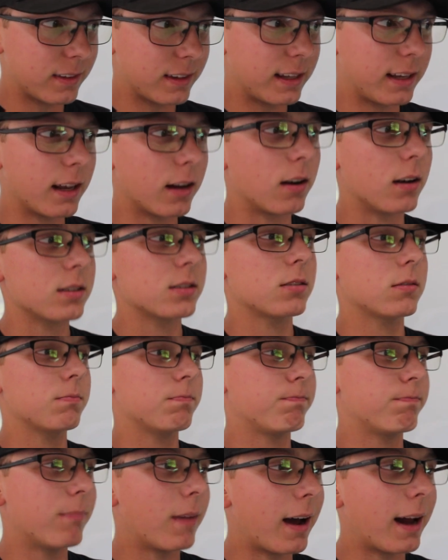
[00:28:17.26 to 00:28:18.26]
get us
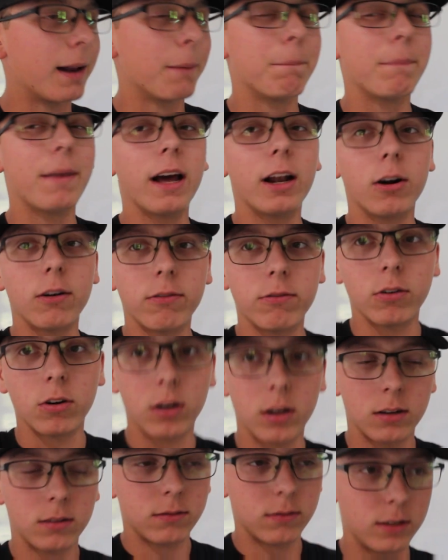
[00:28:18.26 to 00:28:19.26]
on a better
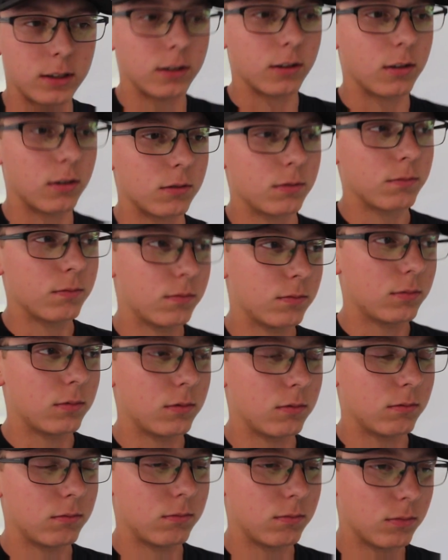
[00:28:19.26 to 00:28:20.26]
foot,
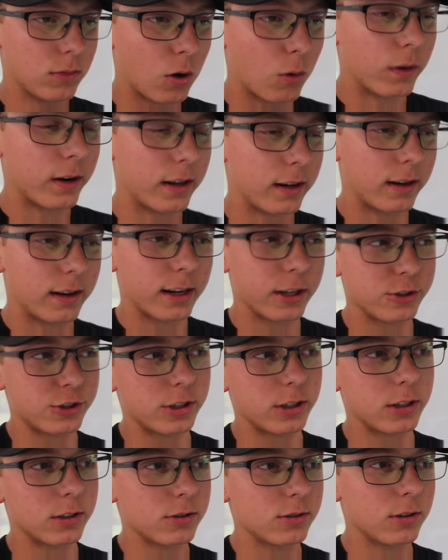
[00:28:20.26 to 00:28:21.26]
going into next
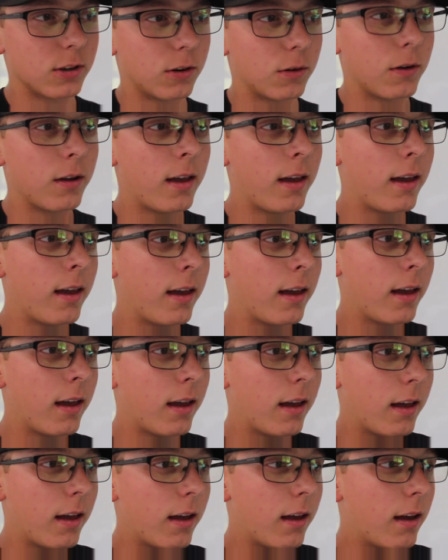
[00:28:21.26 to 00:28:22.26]
year. So,
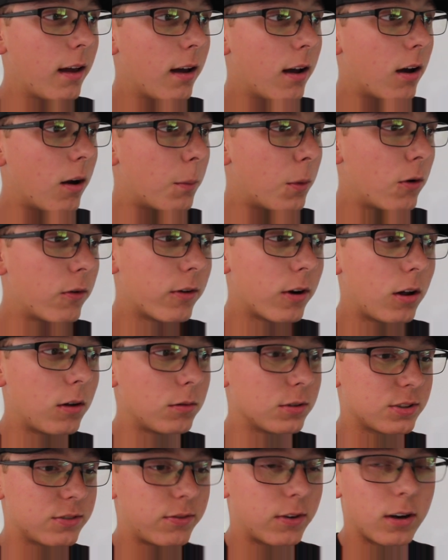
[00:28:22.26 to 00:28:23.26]
overall it
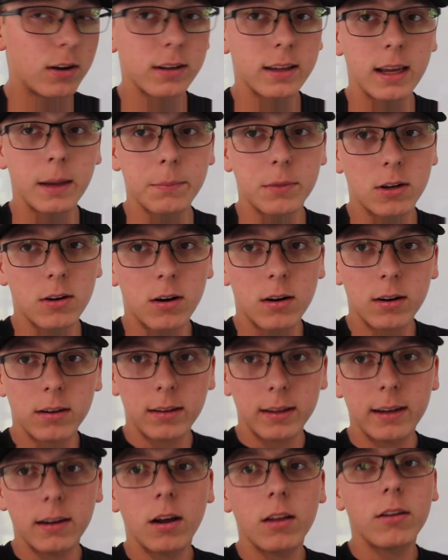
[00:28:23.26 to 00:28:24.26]
was fun, kept the car
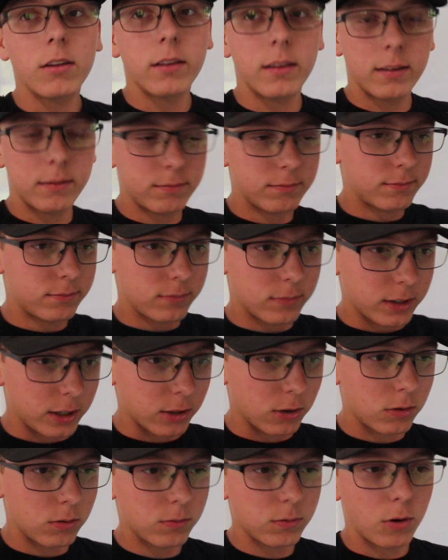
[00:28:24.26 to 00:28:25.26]
clean, other than,
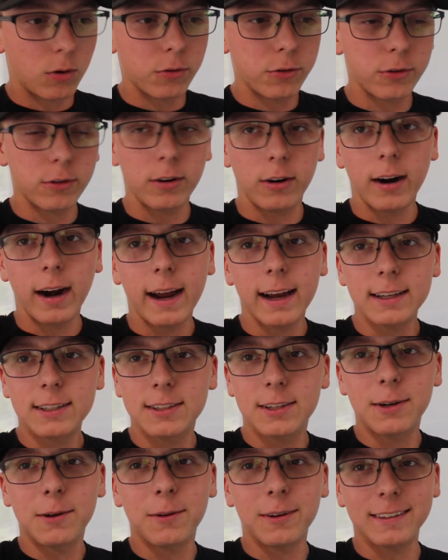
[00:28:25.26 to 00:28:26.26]
going through the
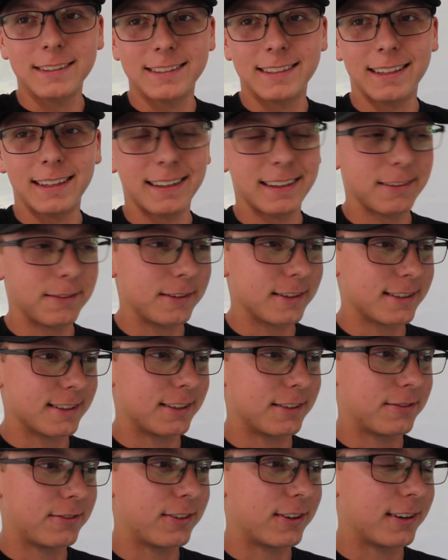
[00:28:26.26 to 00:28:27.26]
grass
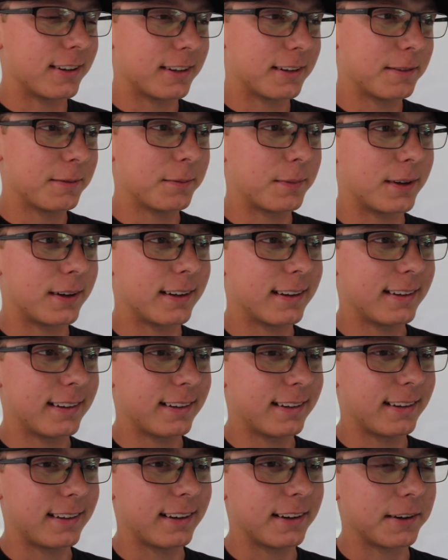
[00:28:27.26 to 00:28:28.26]
wasn't fun,
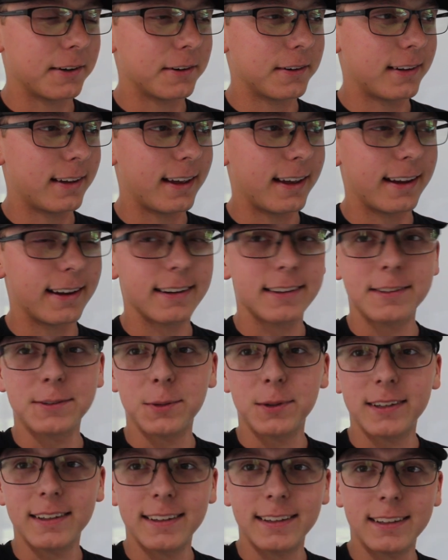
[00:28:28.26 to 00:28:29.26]
but, hey, it is
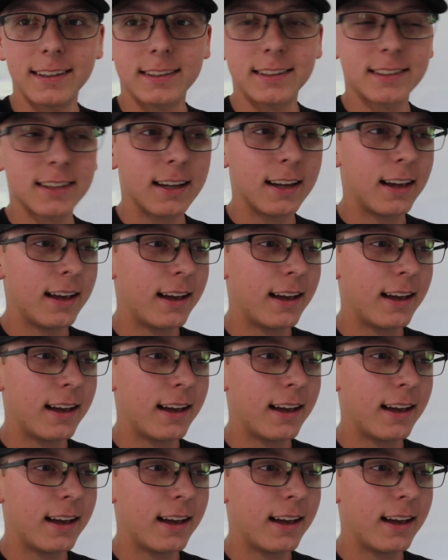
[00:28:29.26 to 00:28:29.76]
what it is.